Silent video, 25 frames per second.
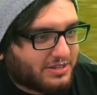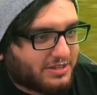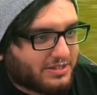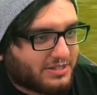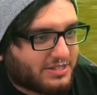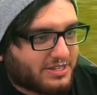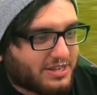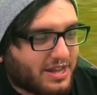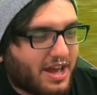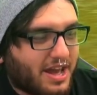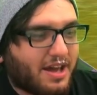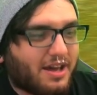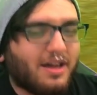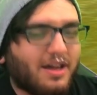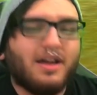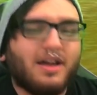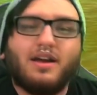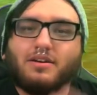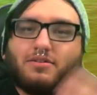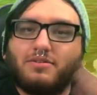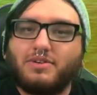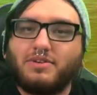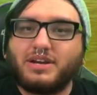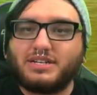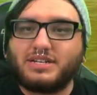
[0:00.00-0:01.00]

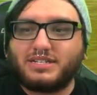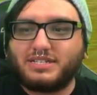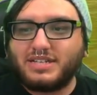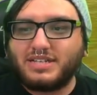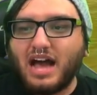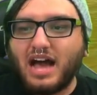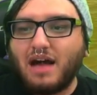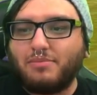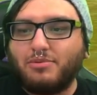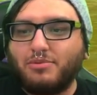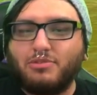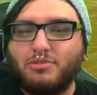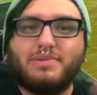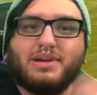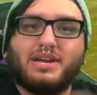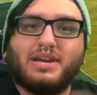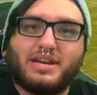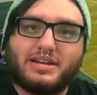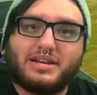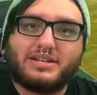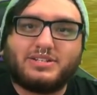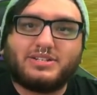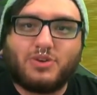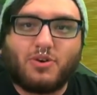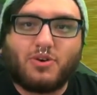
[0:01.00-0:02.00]
Sobble
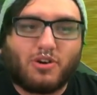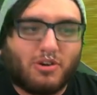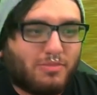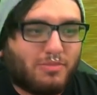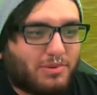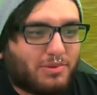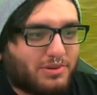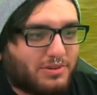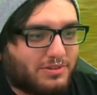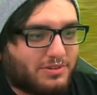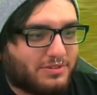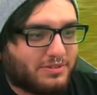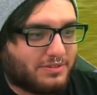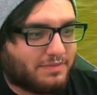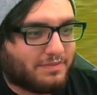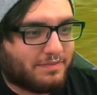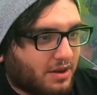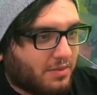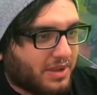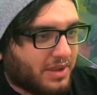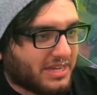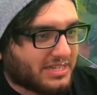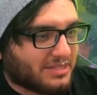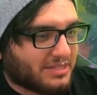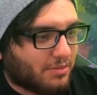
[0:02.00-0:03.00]
being adorable.
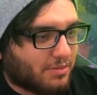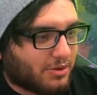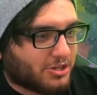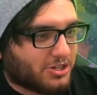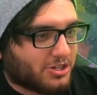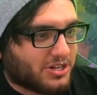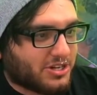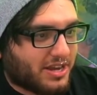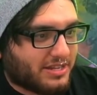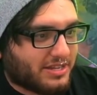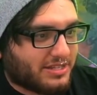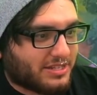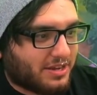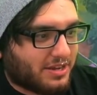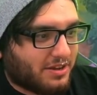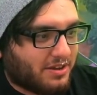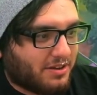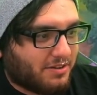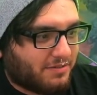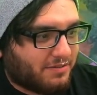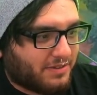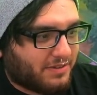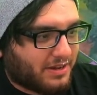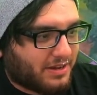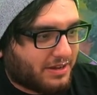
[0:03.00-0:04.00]
We get some more shots
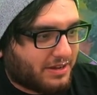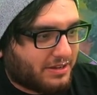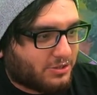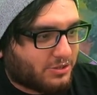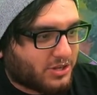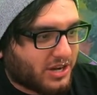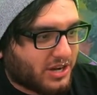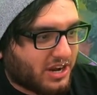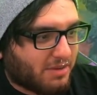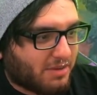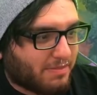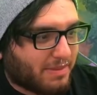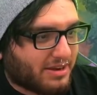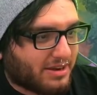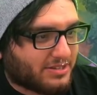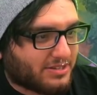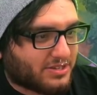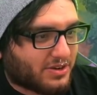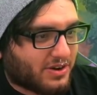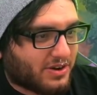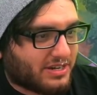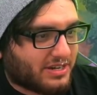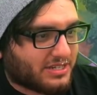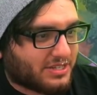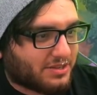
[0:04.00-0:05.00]
of trainer battles
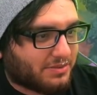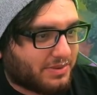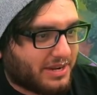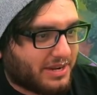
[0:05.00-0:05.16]
across the